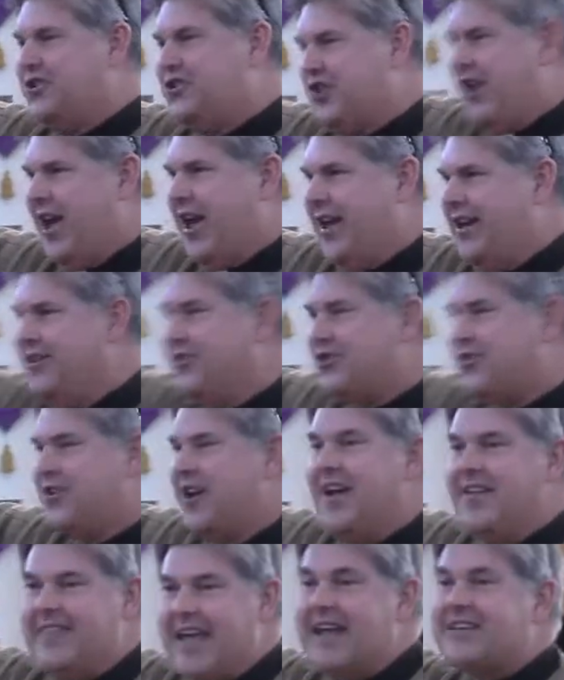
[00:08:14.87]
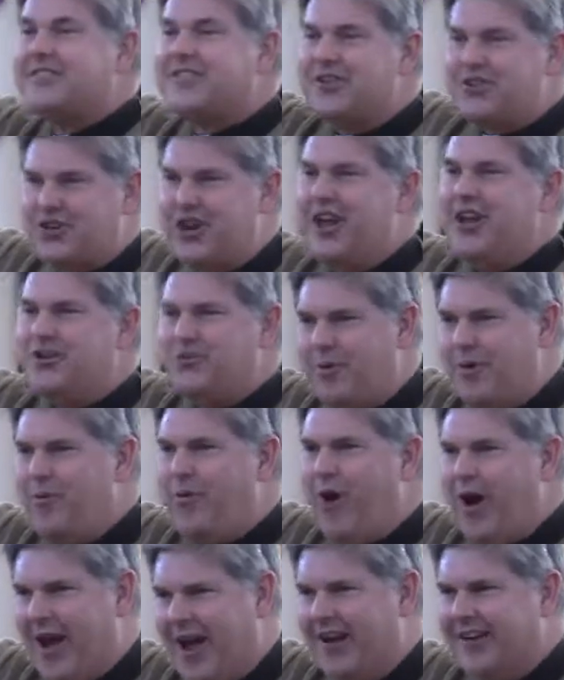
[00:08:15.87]
change. That's the change we
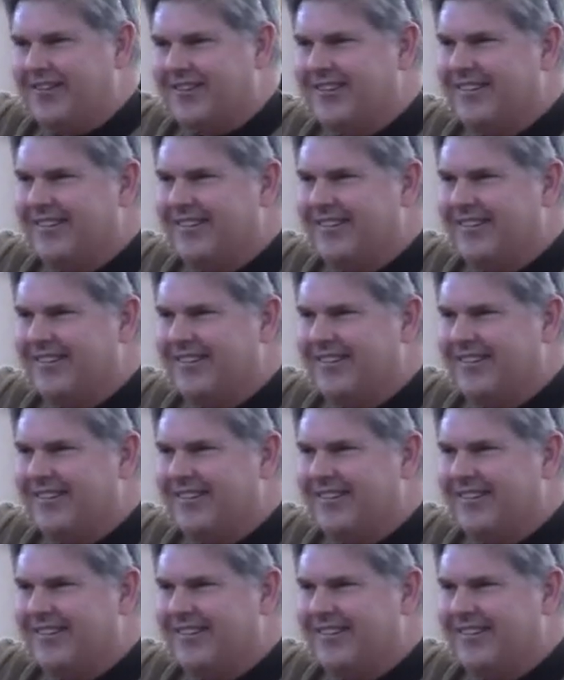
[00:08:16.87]
want.